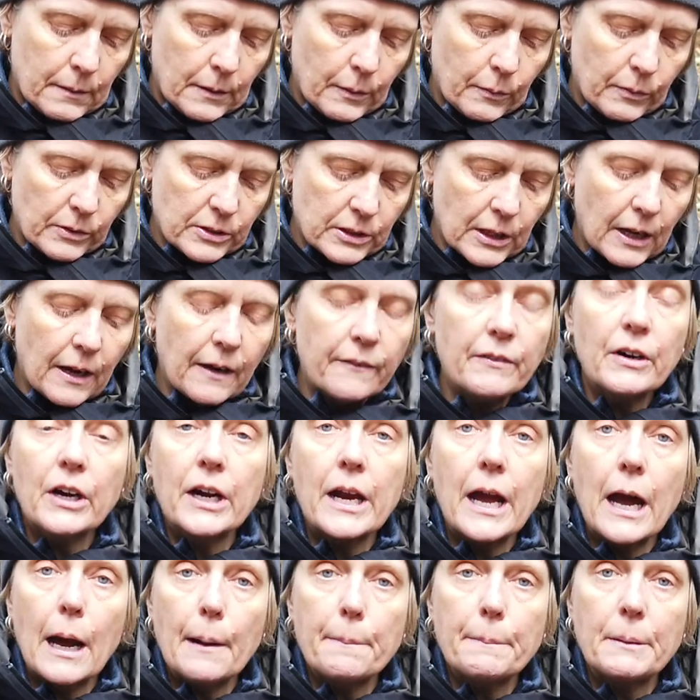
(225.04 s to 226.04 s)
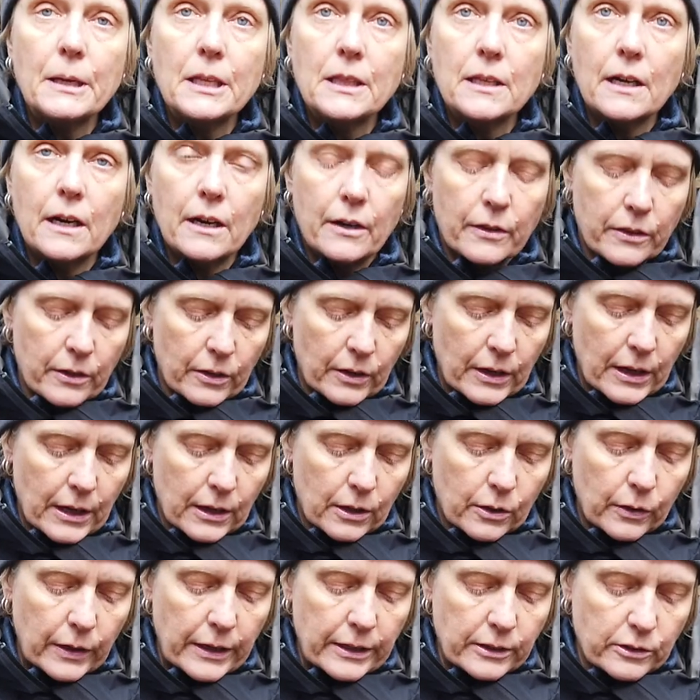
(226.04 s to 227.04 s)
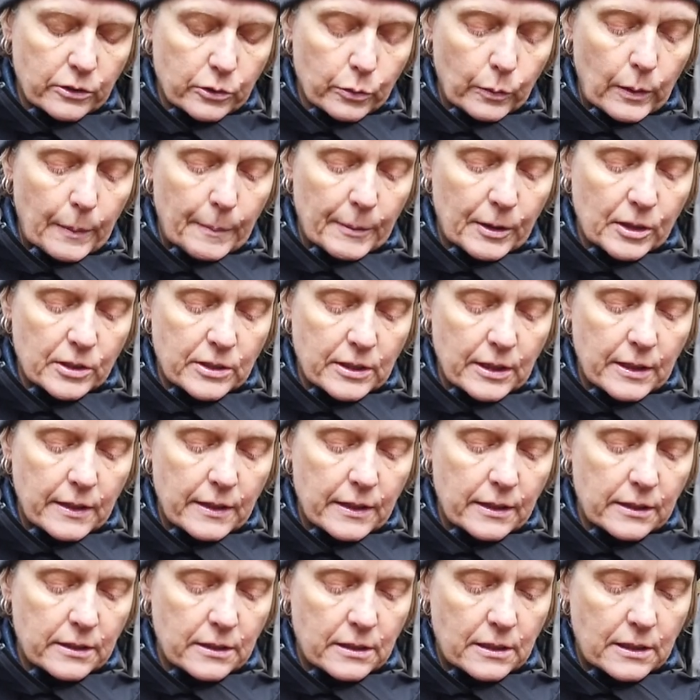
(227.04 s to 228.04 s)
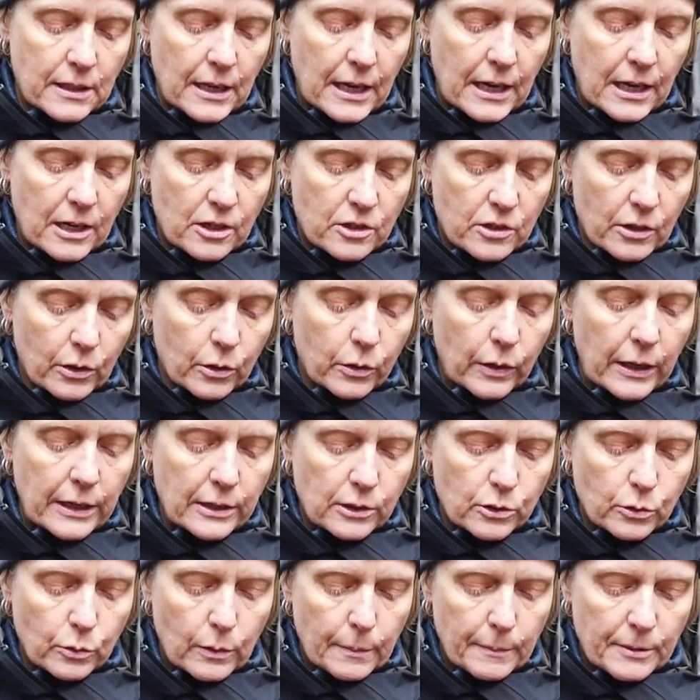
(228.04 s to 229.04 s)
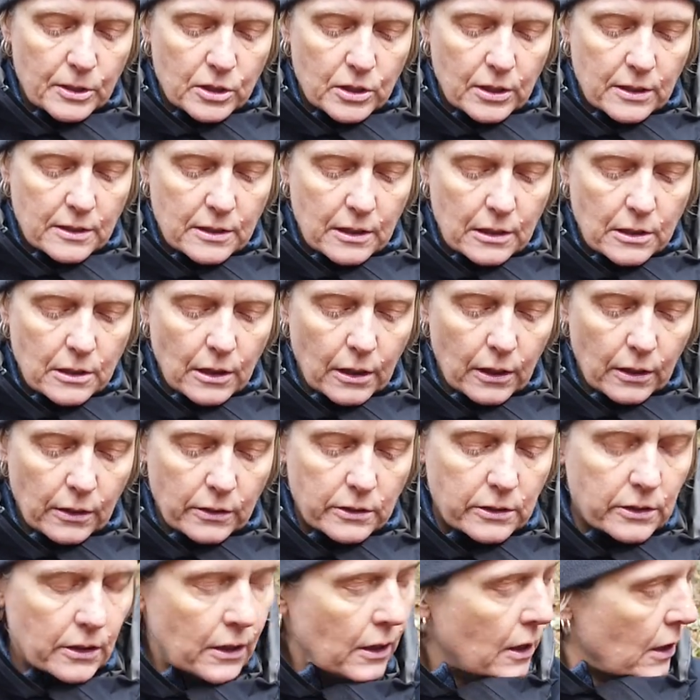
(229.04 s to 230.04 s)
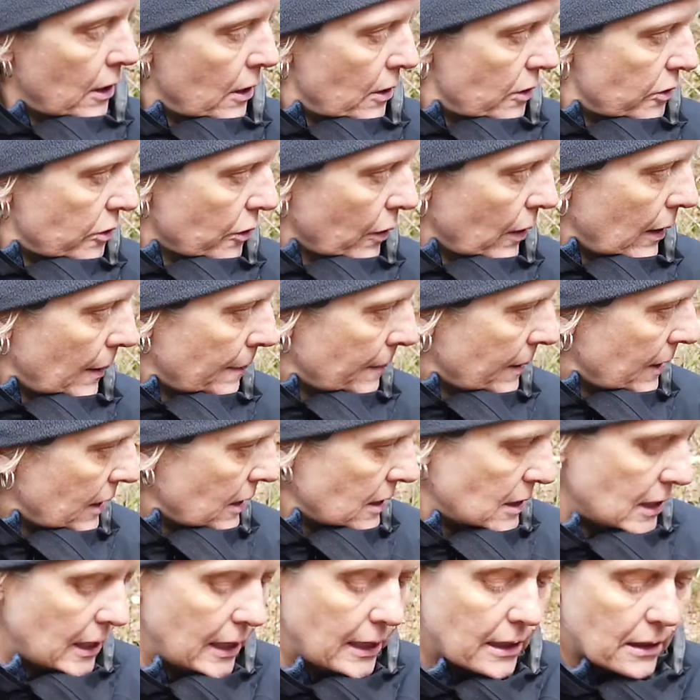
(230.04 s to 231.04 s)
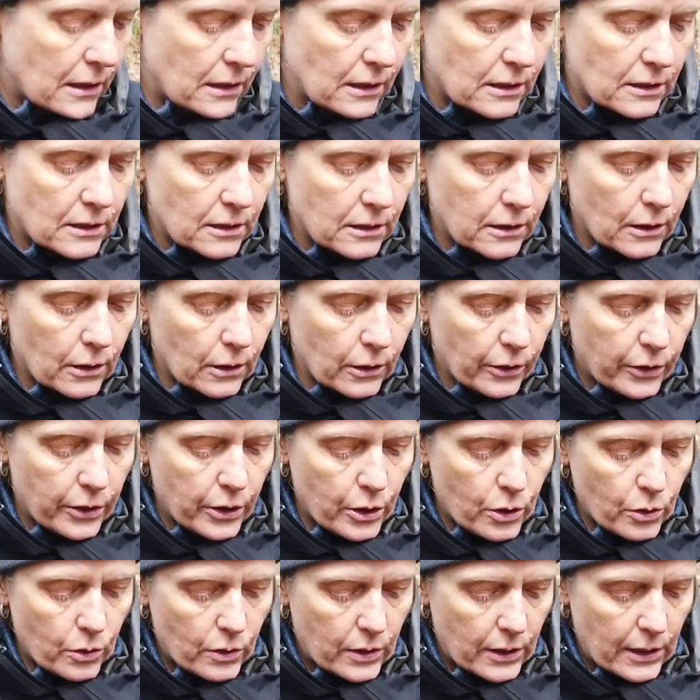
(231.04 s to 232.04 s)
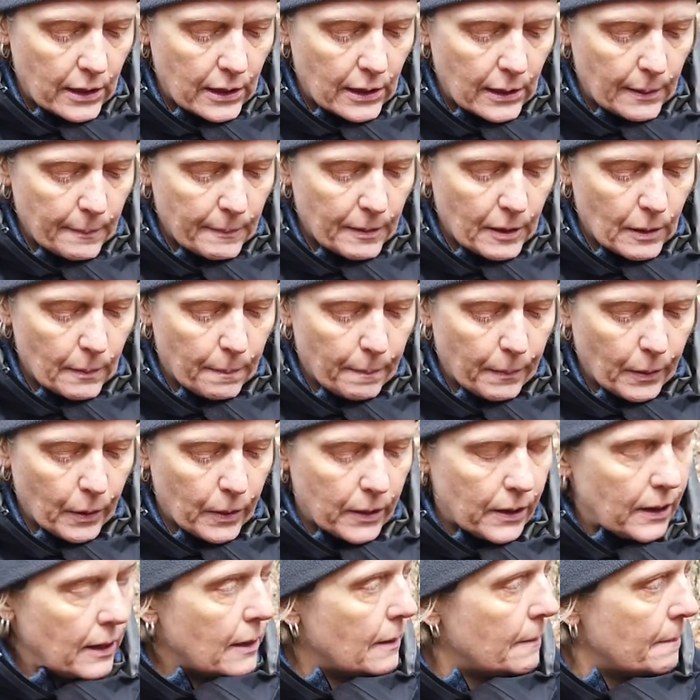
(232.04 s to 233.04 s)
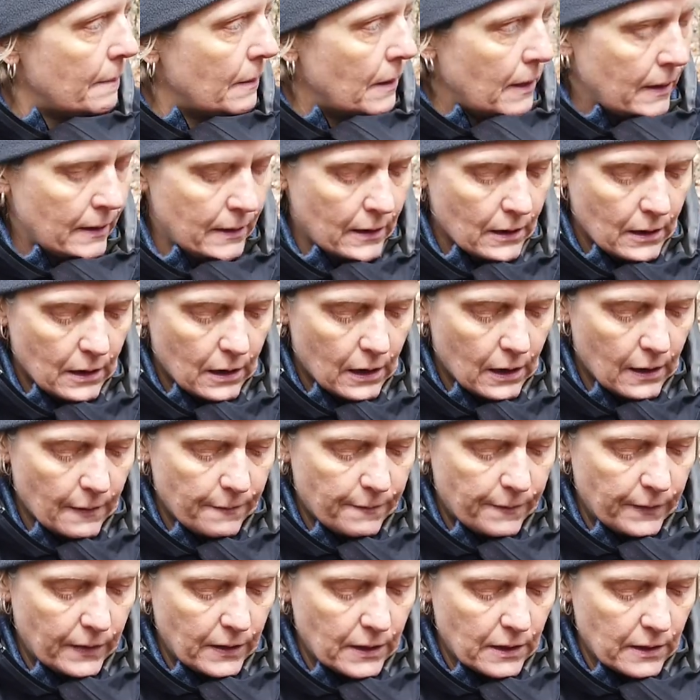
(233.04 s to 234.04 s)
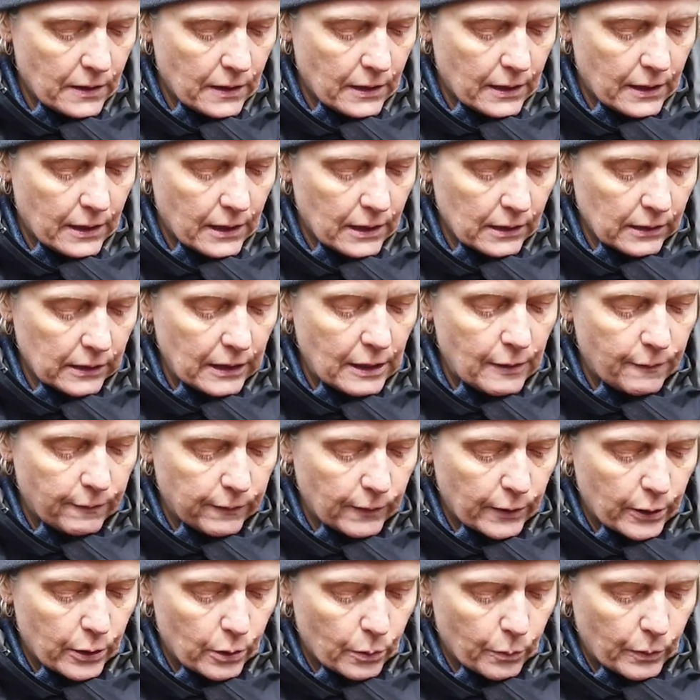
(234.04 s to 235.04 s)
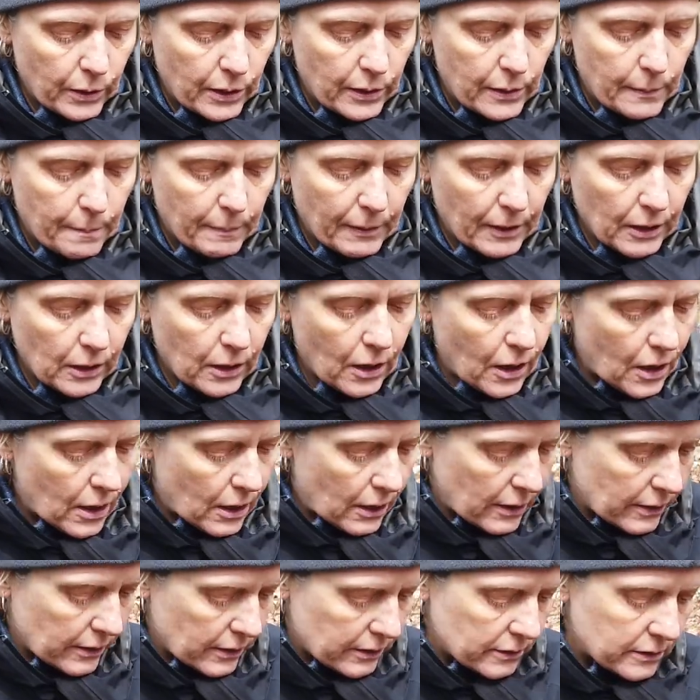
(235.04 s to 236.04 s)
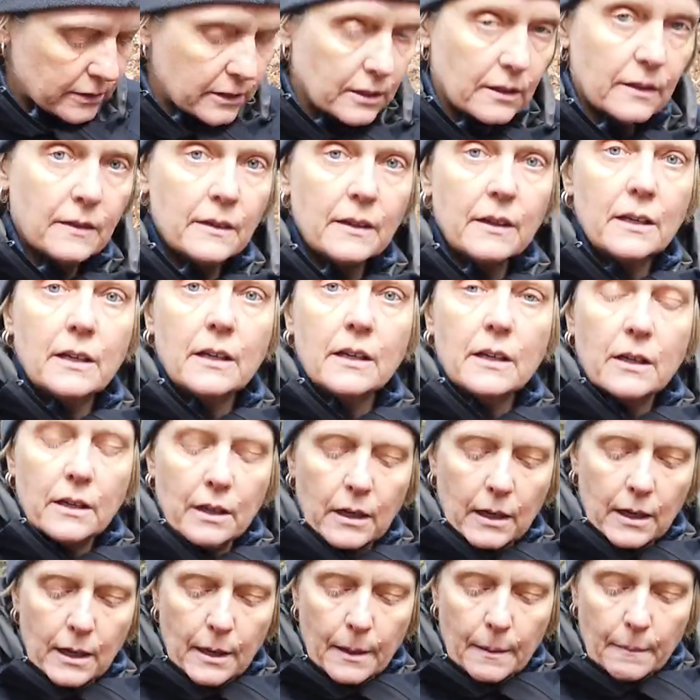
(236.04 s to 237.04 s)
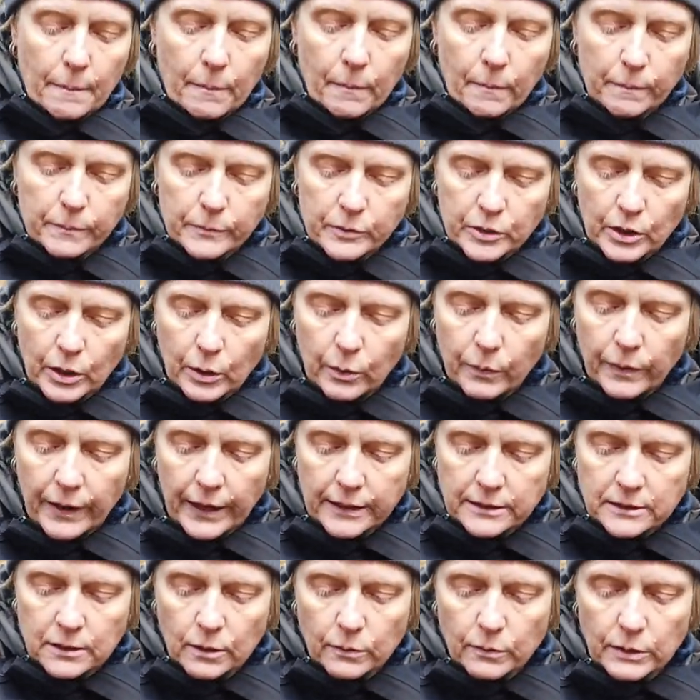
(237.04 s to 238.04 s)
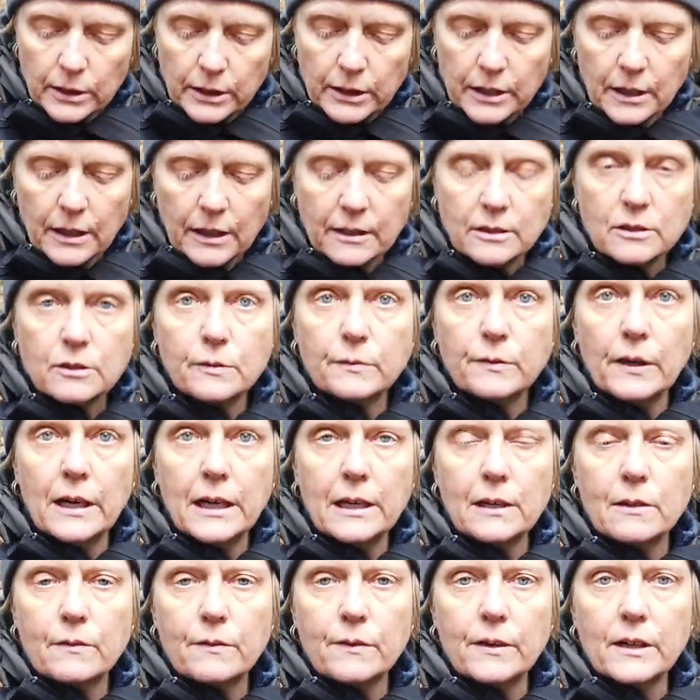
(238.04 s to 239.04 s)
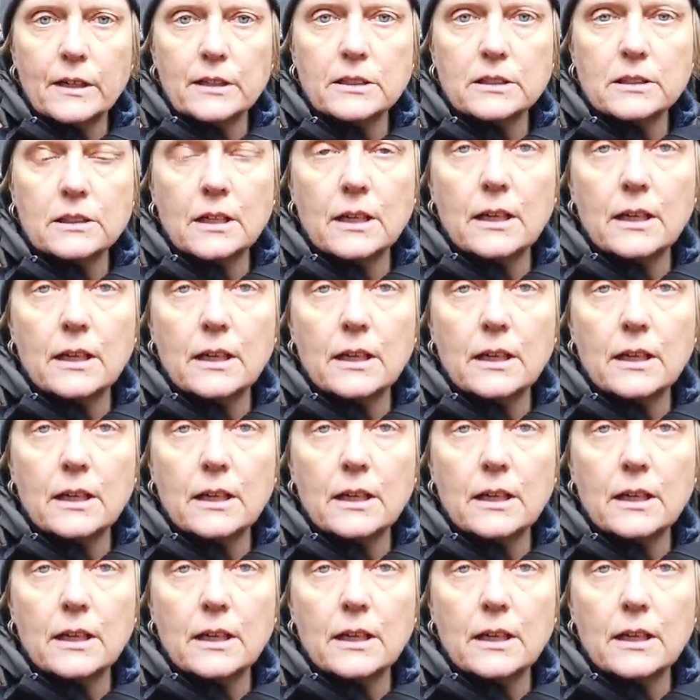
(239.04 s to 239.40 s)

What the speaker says: was not very happy there. They're not great swimmers in this stage. They're great swimmers as adults. So I'm going to take this little newt and I'm going to put him off in the leaf litter where he belongs. So that's a really nice find for us